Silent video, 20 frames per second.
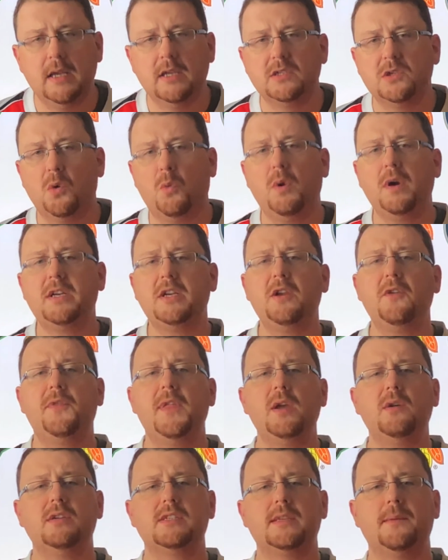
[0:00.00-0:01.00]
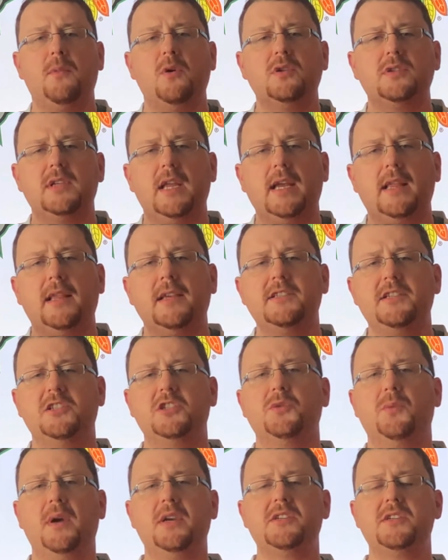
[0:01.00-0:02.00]
So what do you think is the most likely
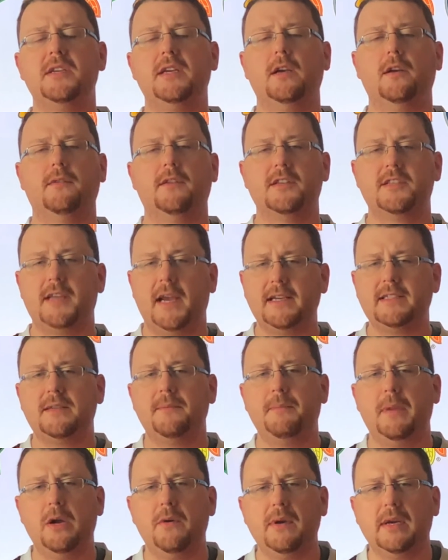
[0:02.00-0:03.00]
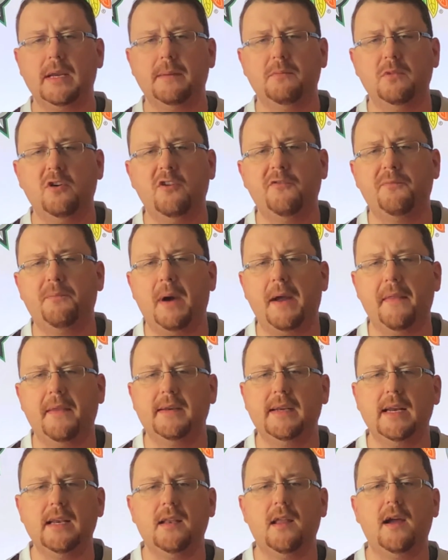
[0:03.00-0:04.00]
situation here? Does Tyson Barrie get moved by the
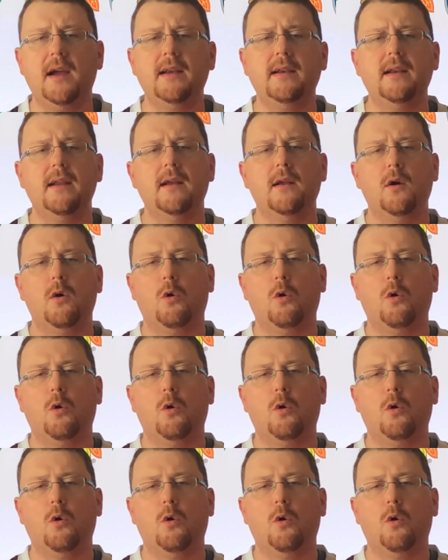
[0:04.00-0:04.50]
deadline?